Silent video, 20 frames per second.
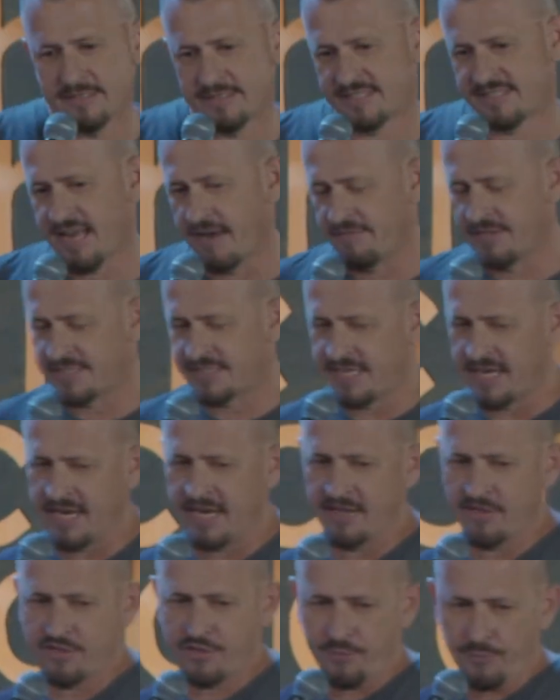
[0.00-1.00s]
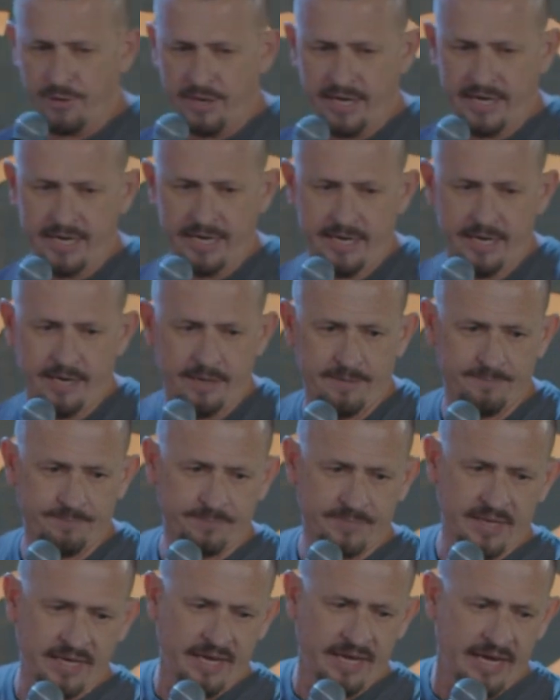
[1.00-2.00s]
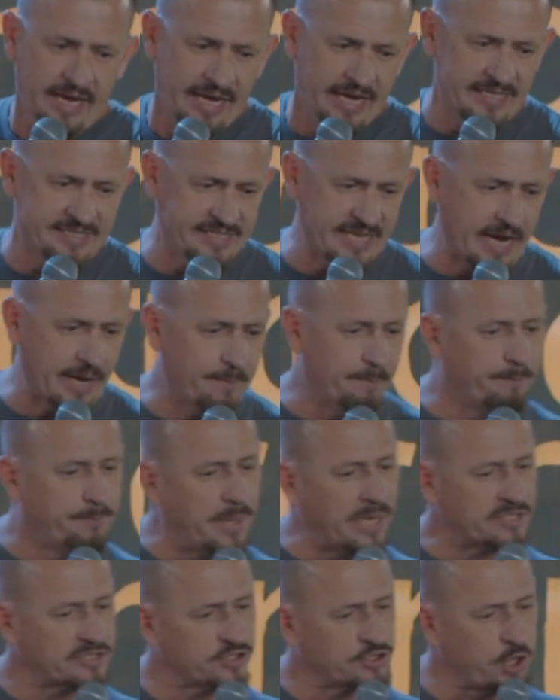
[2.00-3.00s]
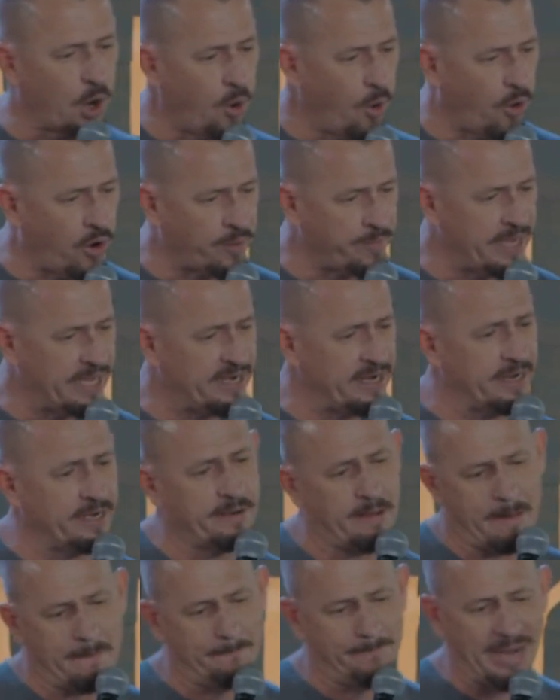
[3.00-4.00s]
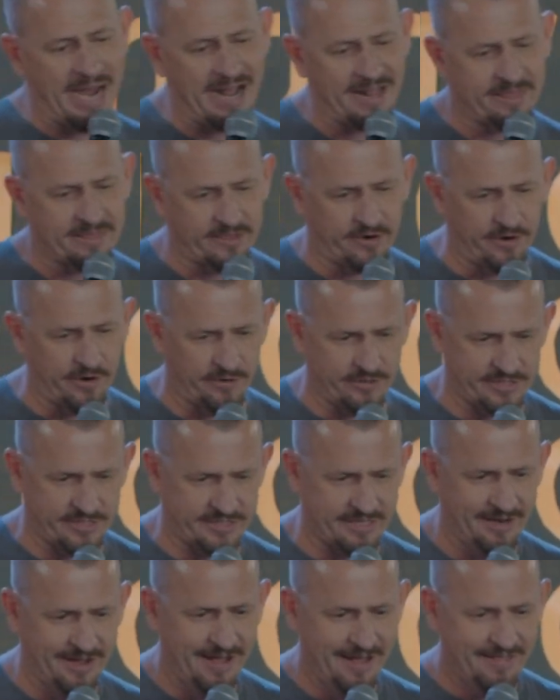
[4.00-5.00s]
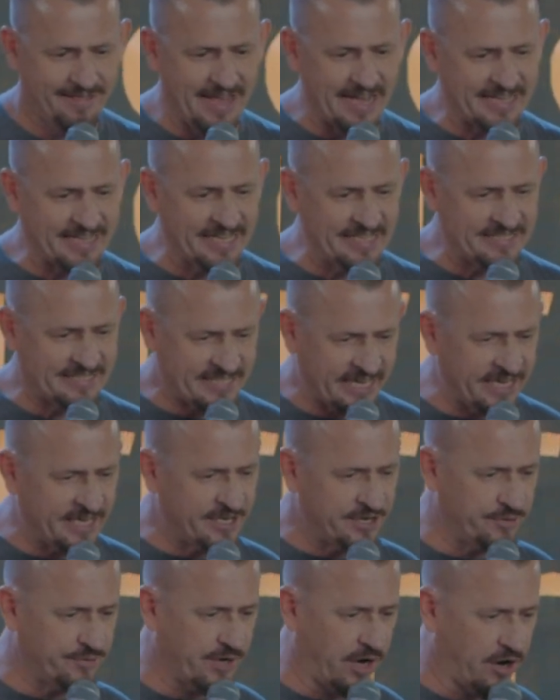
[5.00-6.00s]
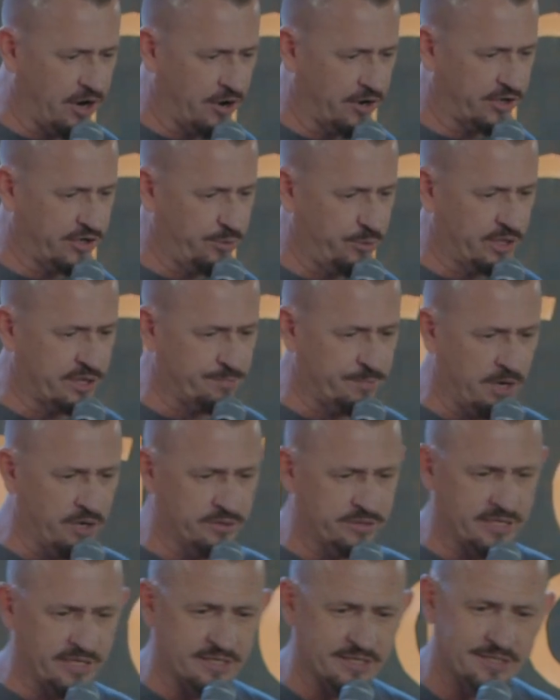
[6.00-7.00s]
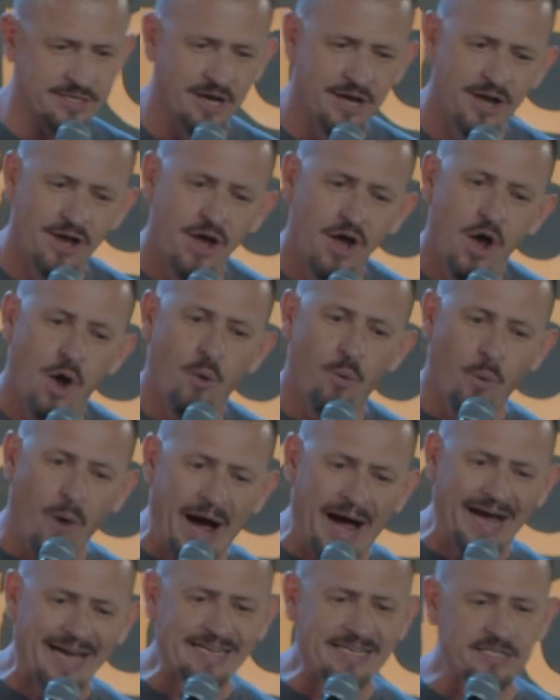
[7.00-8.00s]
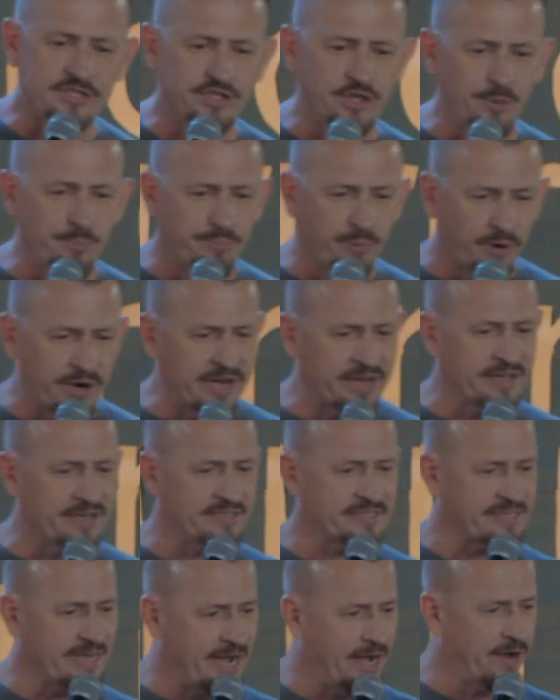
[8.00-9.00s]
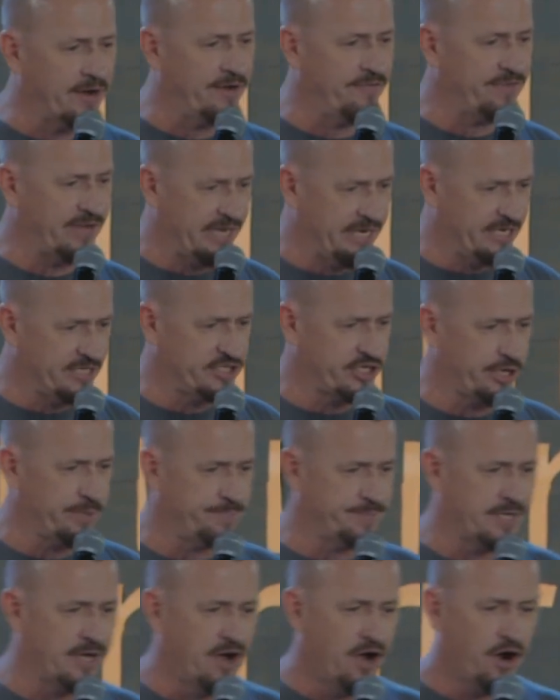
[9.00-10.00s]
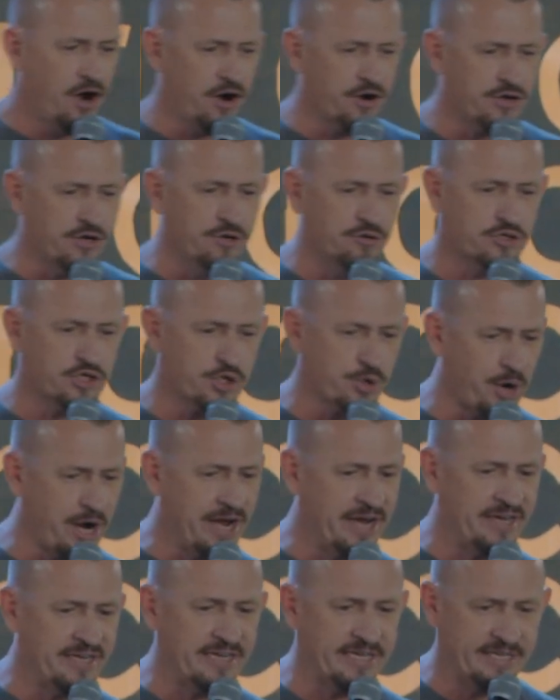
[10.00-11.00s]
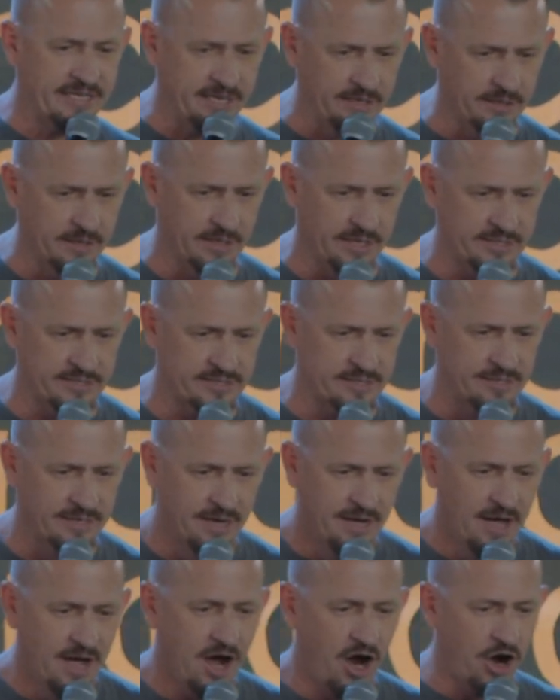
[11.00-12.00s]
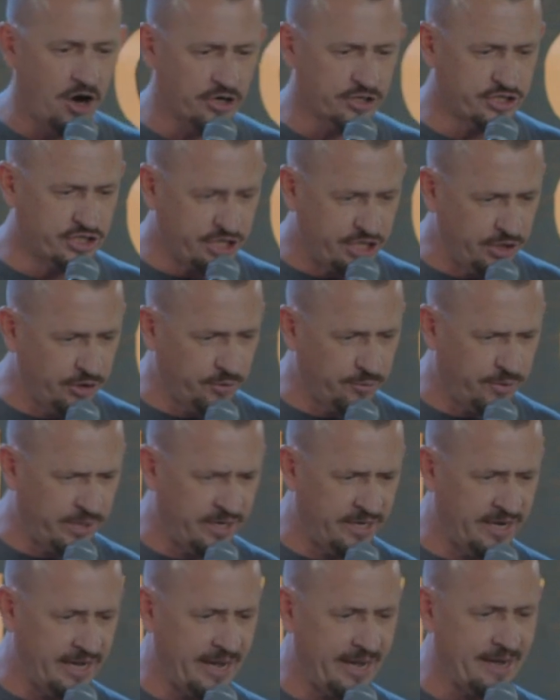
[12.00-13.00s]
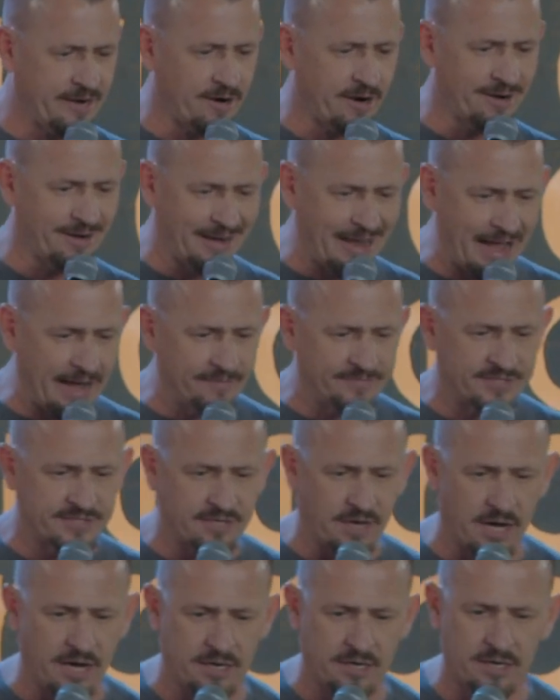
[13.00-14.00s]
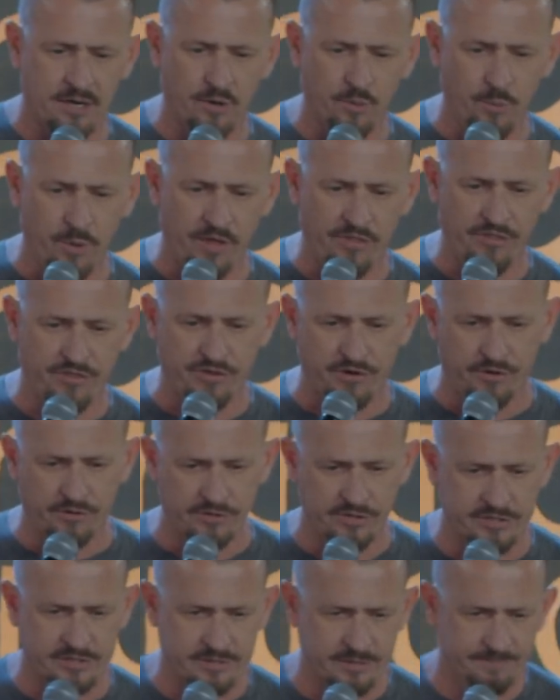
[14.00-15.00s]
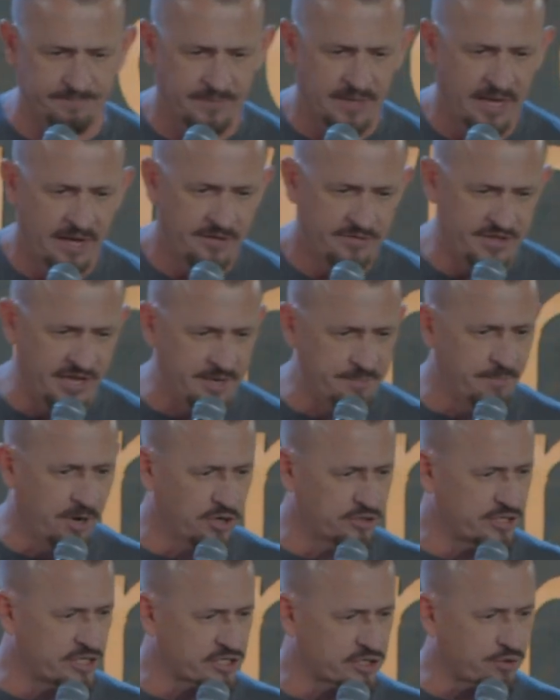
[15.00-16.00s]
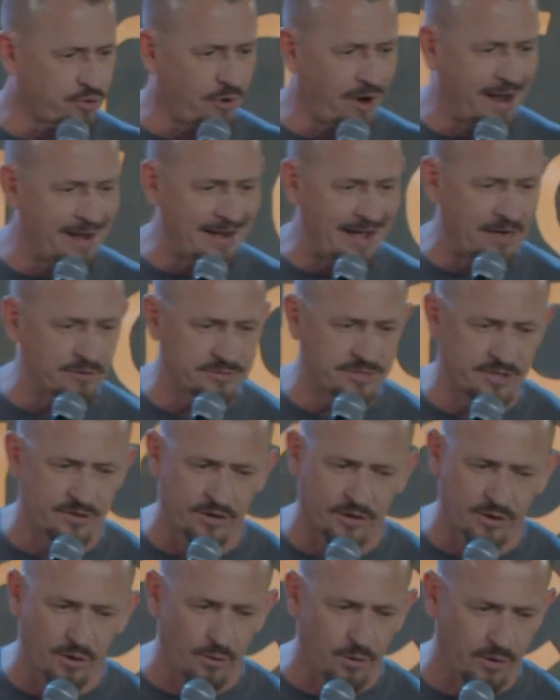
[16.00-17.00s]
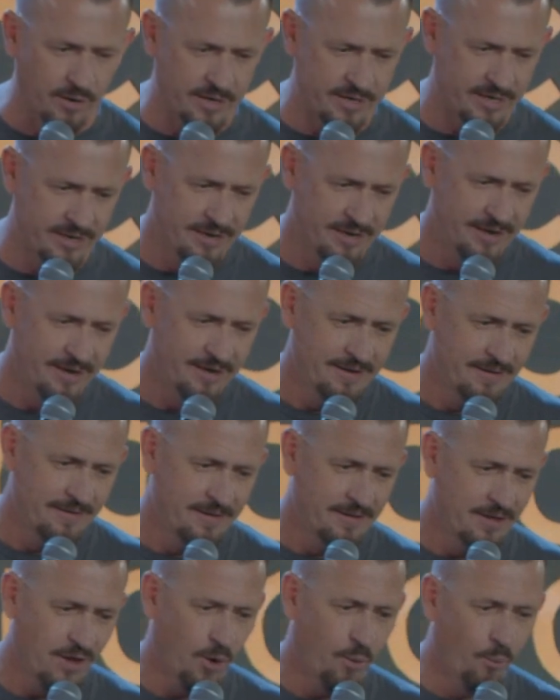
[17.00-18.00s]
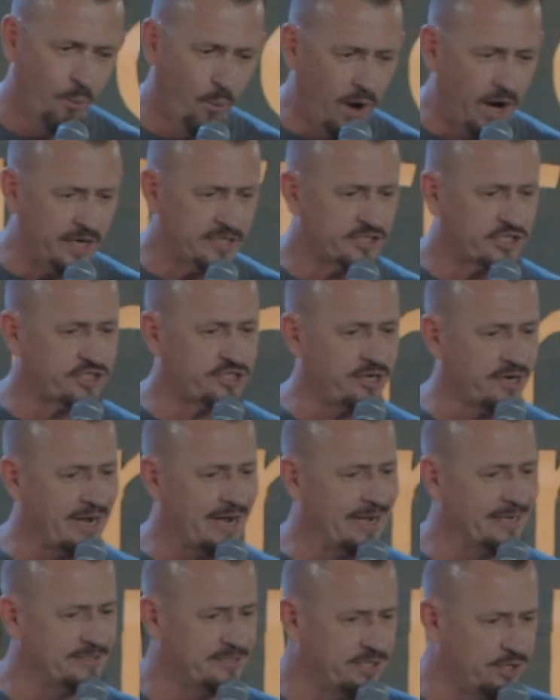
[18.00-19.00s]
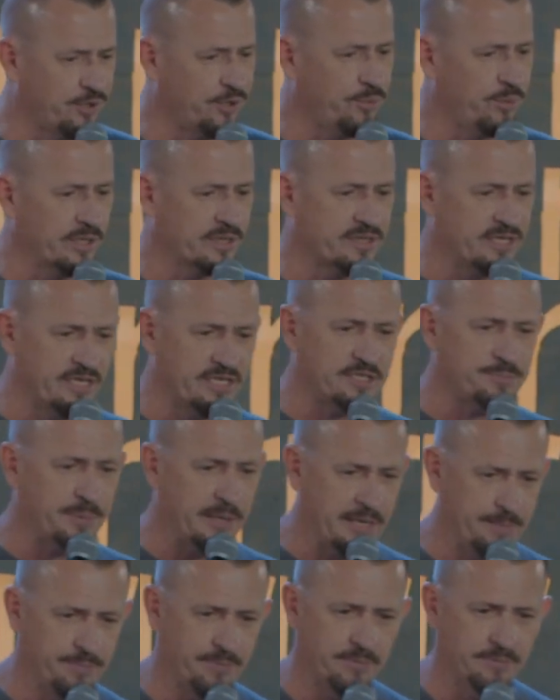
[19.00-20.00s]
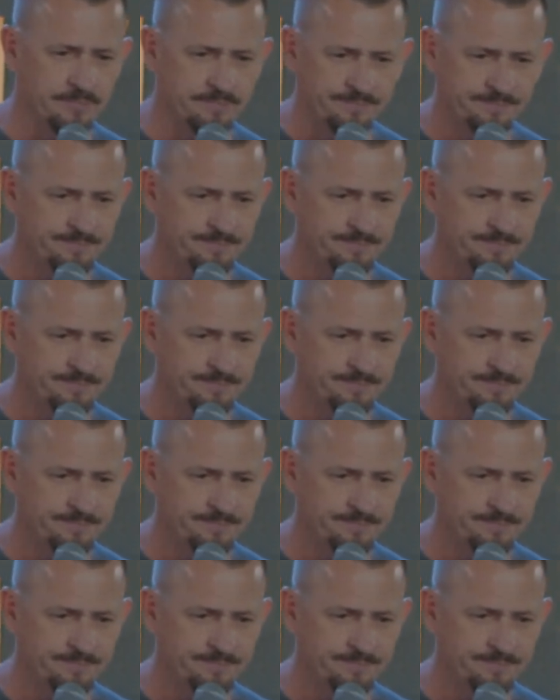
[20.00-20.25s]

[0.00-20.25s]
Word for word: 17 3, he said, But tormented by thirst, they continued to argue with Moses. Why did you bring us out of Egypt? Are you trying to kill us, our children and our livestock, with thirst? Then Moses cried out to the Lord, What should I do with these people?